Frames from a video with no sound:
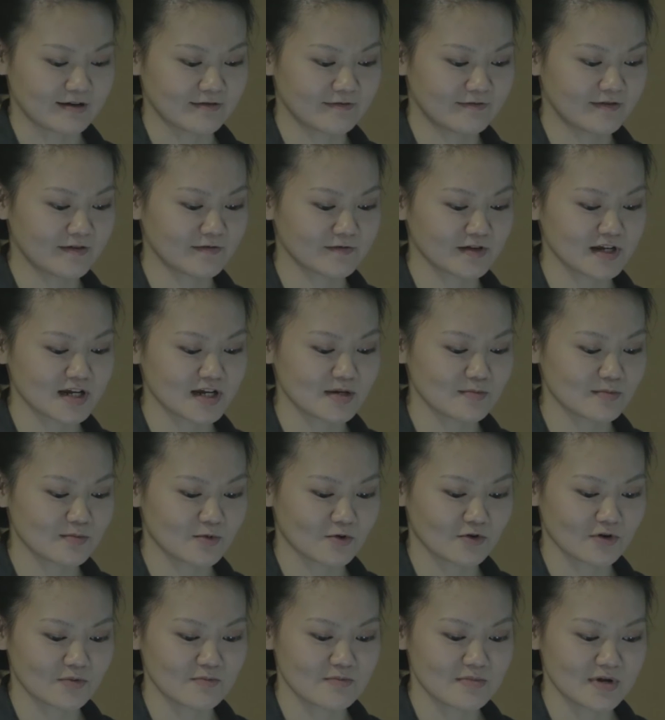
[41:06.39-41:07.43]
15
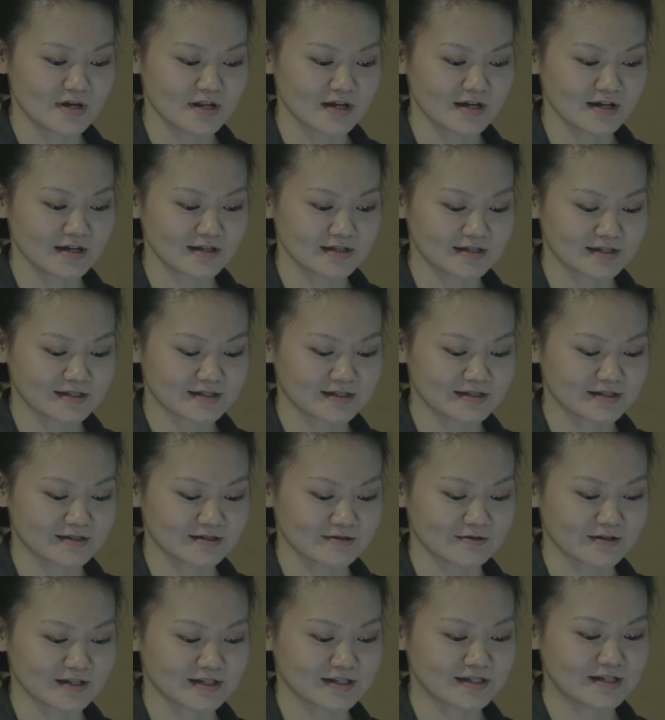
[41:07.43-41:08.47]
more minutes,
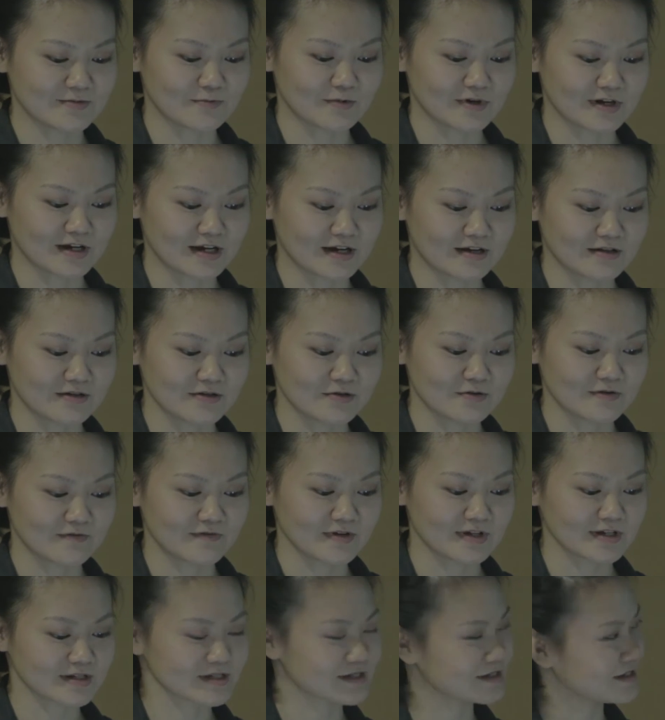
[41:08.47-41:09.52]
so let's see what I can do with
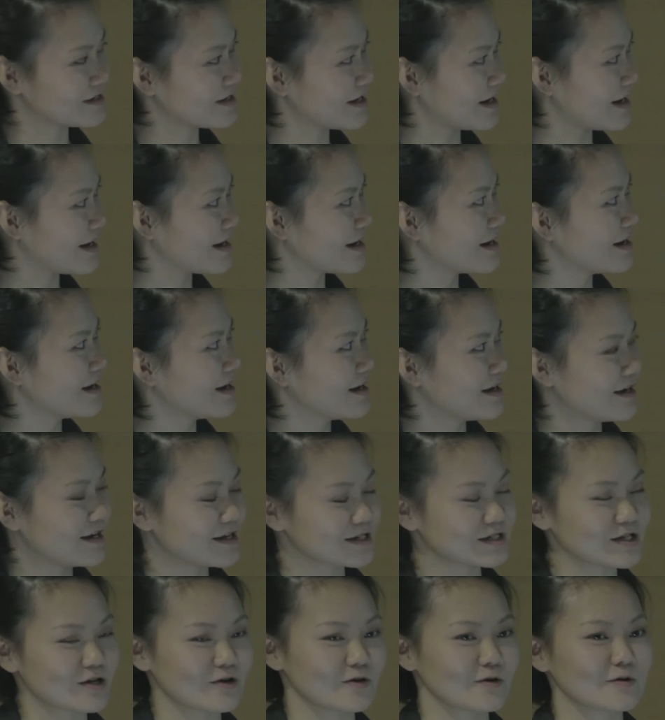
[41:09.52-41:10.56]
this. Okay.
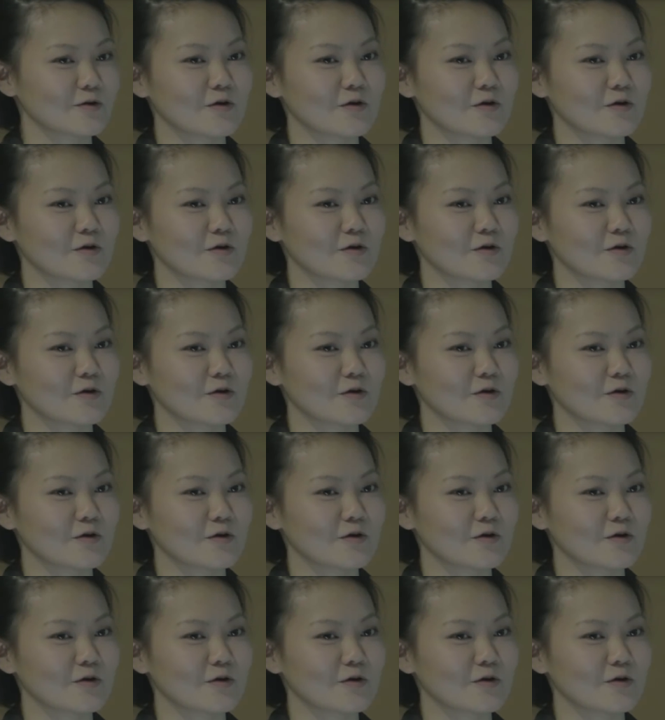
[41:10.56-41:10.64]
So